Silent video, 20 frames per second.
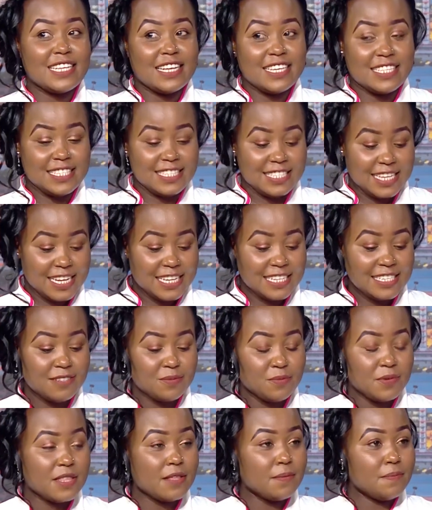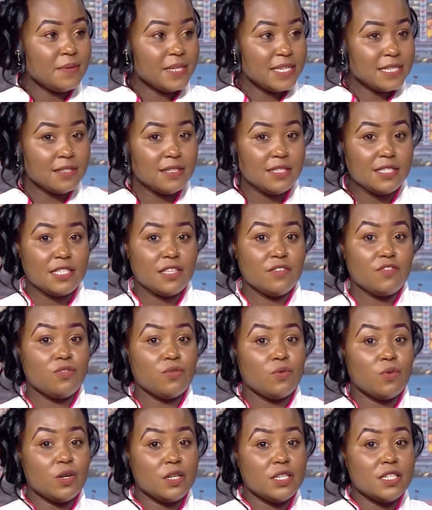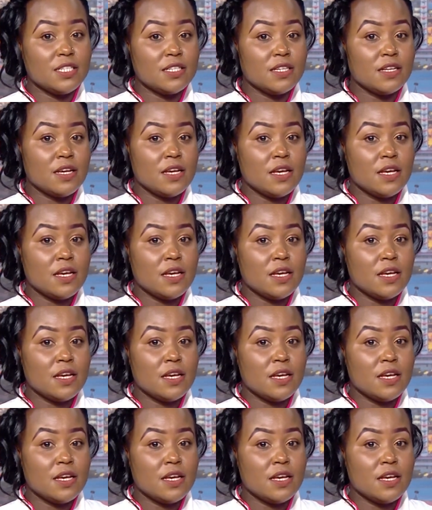I said, with the pills, if you want